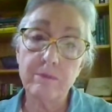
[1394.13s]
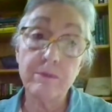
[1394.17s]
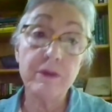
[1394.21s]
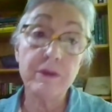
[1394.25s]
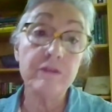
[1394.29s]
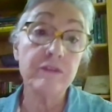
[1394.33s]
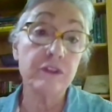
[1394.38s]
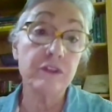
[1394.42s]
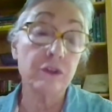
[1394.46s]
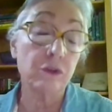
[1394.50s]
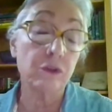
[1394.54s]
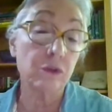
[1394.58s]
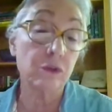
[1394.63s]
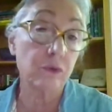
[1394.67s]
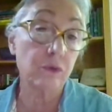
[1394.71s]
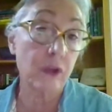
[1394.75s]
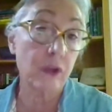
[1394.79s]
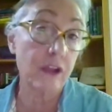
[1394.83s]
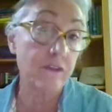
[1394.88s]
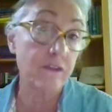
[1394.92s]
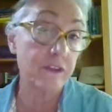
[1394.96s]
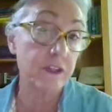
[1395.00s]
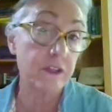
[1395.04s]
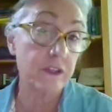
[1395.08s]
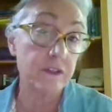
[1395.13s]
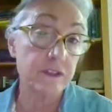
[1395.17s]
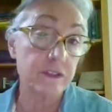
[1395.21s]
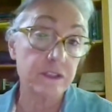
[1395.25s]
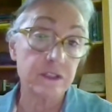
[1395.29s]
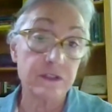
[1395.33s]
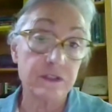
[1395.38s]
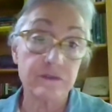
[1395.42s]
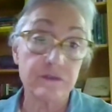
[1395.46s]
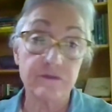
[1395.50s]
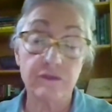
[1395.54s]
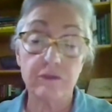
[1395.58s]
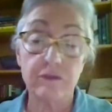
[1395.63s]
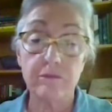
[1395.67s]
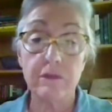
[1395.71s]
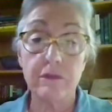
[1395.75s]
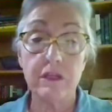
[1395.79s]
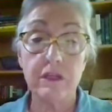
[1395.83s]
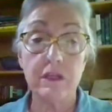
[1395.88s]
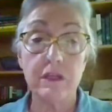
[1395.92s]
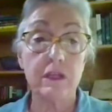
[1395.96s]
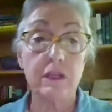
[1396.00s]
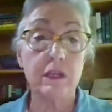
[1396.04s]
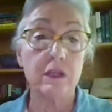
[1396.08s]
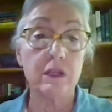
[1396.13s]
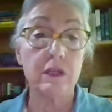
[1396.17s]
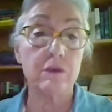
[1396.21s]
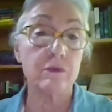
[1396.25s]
pivotal gravity assist for me,